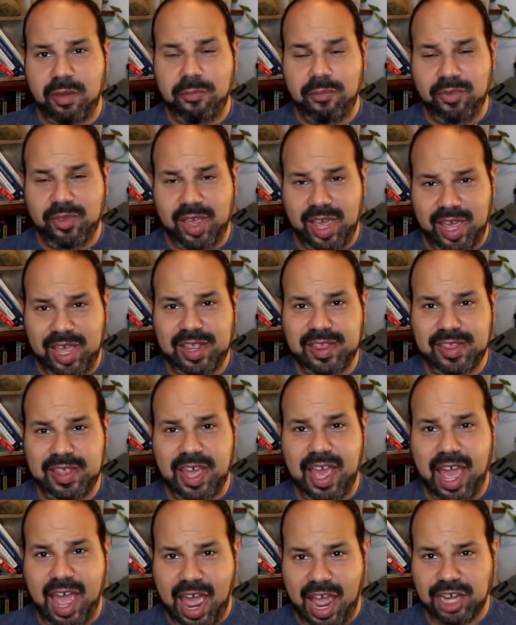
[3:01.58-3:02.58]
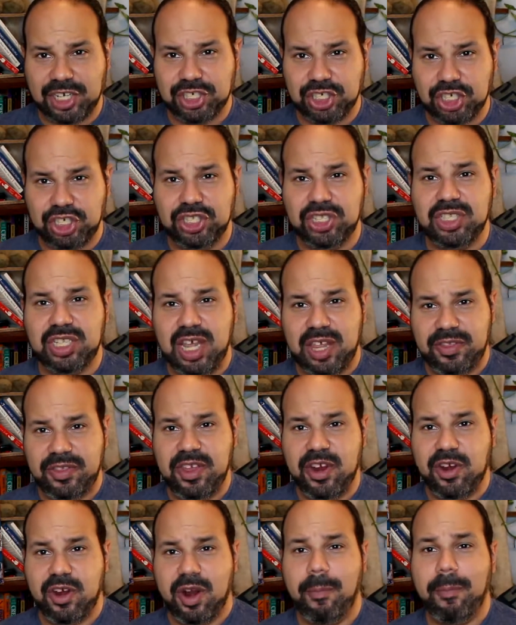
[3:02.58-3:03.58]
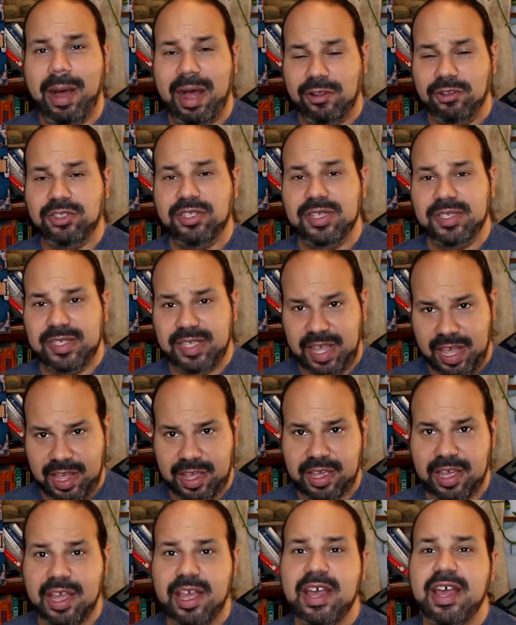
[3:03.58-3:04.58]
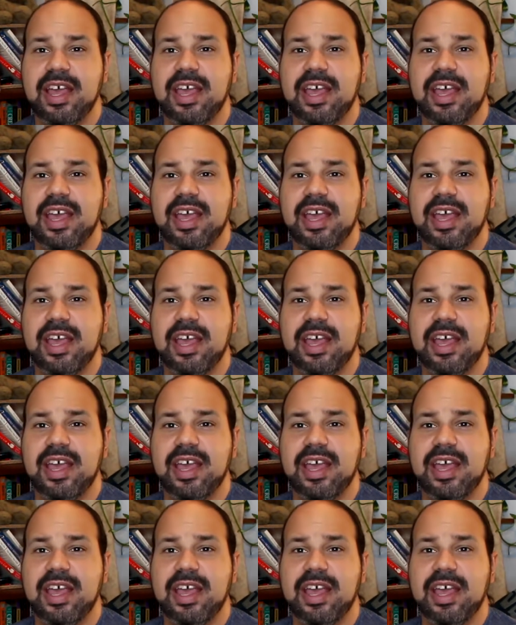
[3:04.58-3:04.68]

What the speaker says: taking the action that they're about to take?